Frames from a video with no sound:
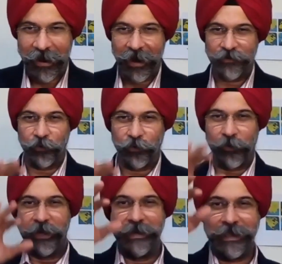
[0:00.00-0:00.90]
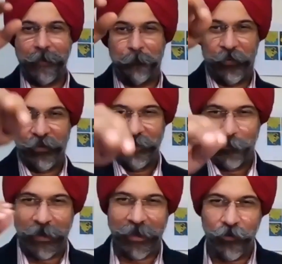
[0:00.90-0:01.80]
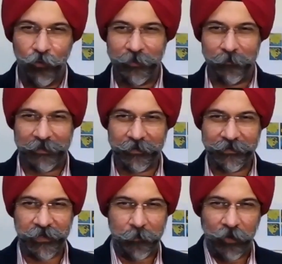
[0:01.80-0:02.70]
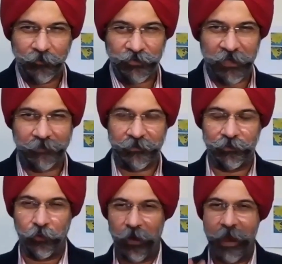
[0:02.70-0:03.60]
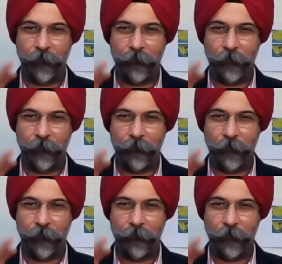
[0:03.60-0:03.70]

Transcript: I took a leap. When I know the mother is about to shut the door,